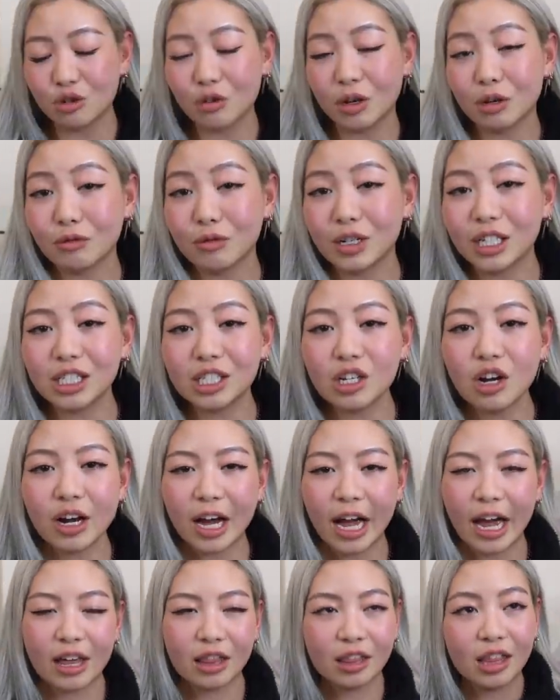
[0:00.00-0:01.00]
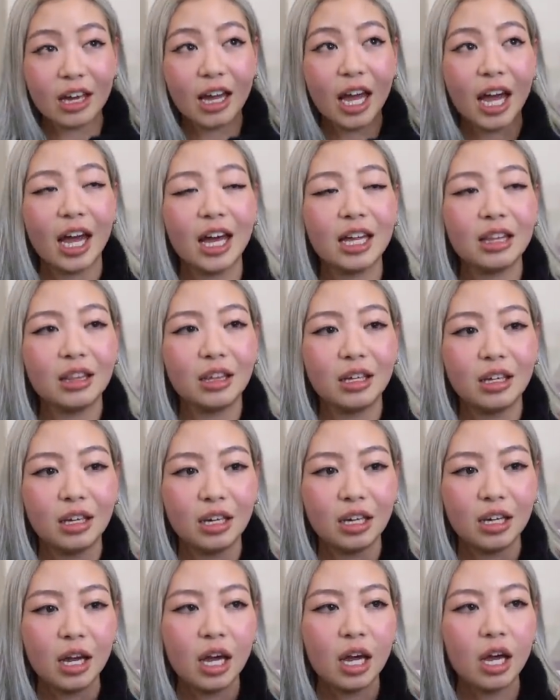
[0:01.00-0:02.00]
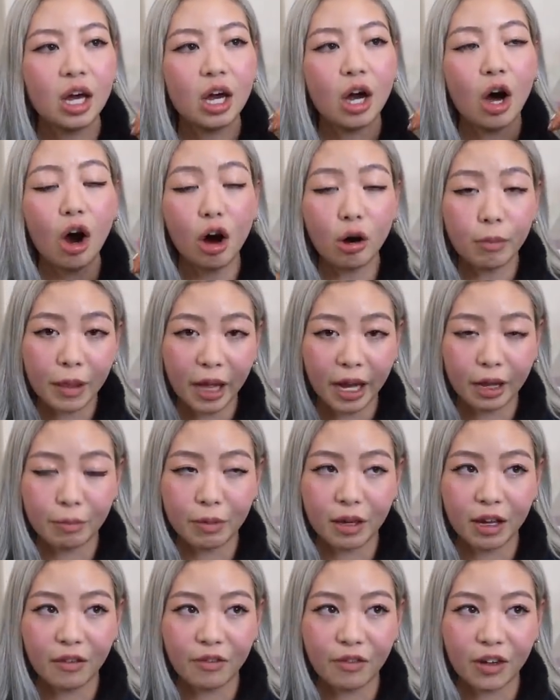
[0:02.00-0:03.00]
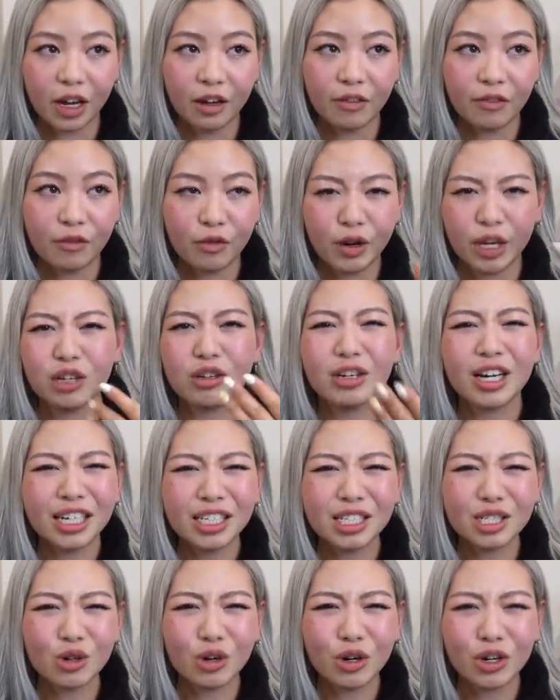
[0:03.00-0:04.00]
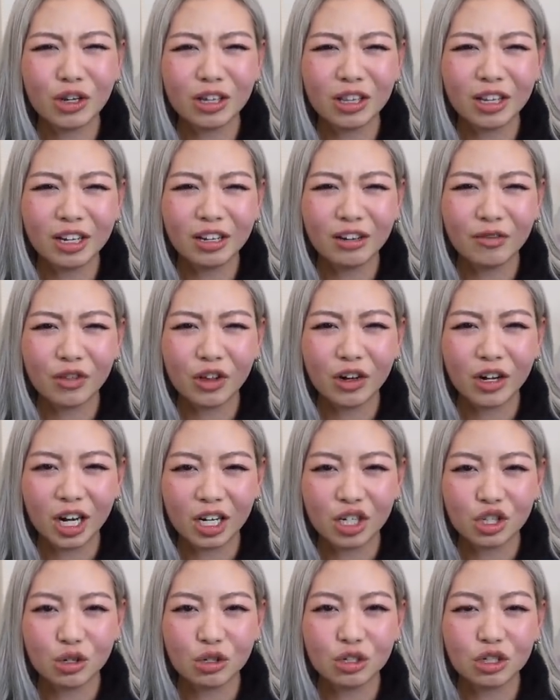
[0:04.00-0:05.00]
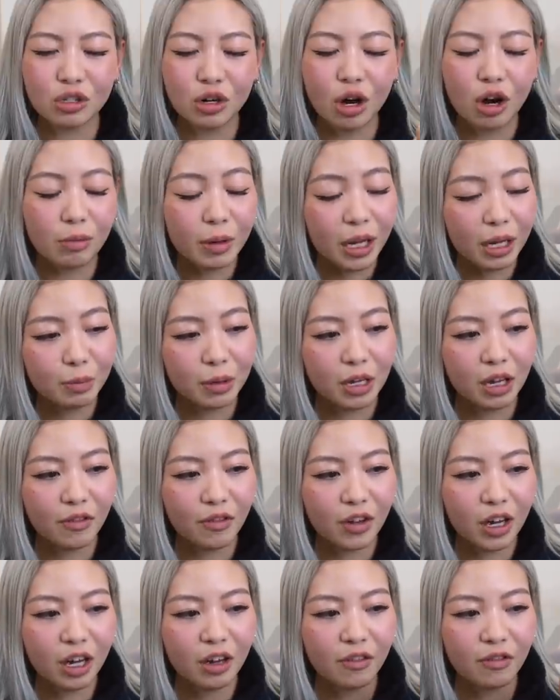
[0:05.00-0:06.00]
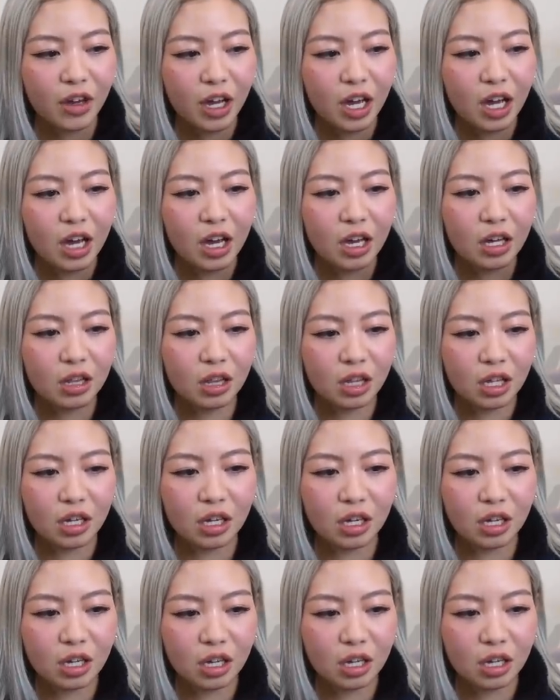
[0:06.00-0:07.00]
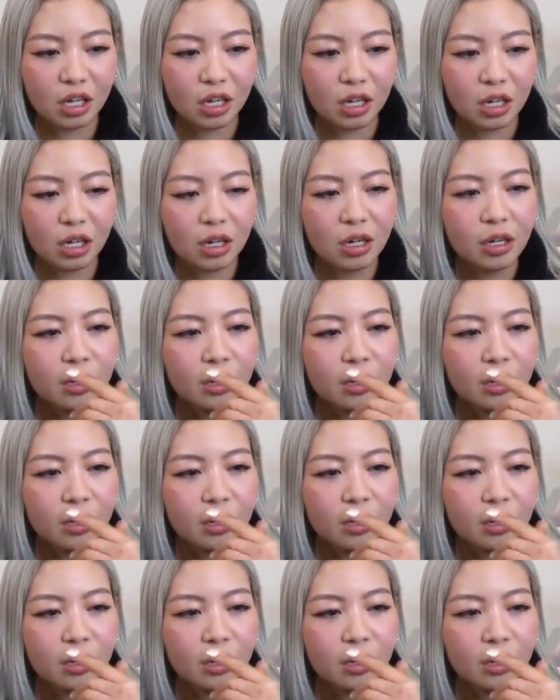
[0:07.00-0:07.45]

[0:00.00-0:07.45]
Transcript: do a restock and they had the All Black BFF. Wait, you guys saw earlier in the vlog, I showed you All Black BFF. The...